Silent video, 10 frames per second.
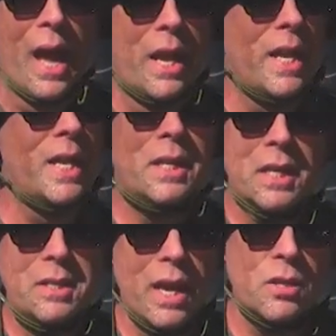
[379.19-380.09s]
an
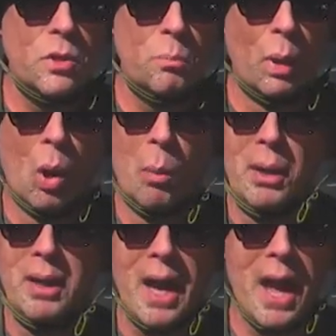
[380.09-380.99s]
incandescent
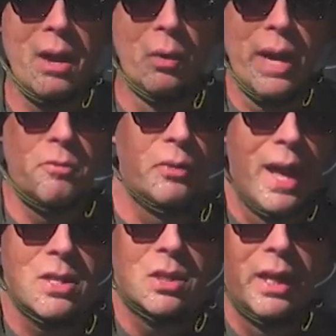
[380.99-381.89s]
bulb, angle head
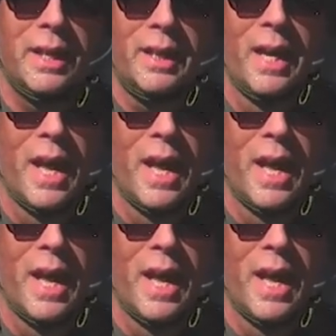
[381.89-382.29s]
flashlight,